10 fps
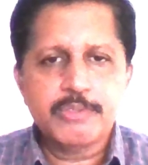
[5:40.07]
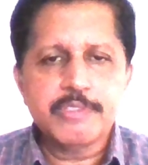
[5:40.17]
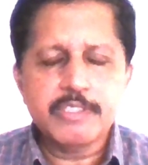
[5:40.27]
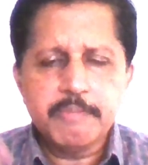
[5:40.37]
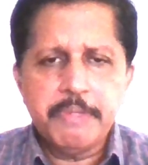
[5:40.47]
So
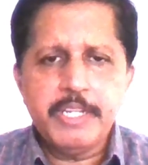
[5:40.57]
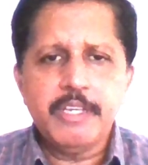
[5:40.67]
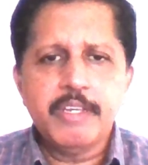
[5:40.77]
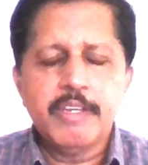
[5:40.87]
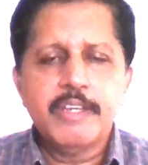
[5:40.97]

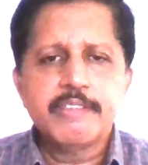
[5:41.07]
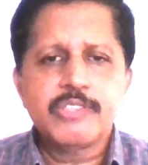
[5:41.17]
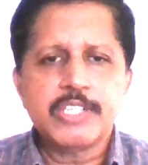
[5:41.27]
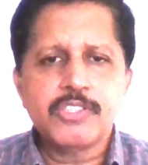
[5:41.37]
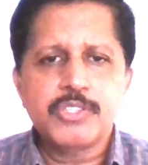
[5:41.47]
many
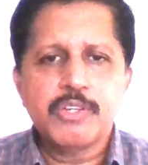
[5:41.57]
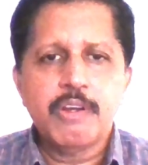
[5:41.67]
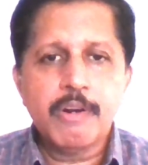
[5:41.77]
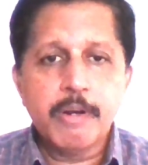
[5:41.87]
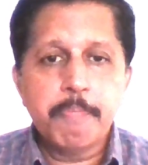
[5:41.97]
such
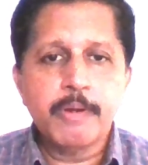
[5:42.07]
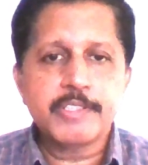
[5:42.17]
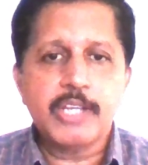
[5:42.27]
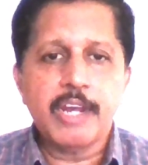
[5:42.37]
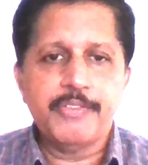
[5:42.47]

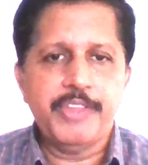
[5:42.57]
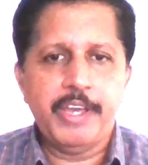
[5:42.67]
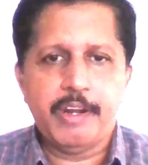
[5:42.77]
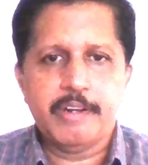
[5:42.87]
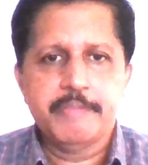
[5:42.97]
reports are there.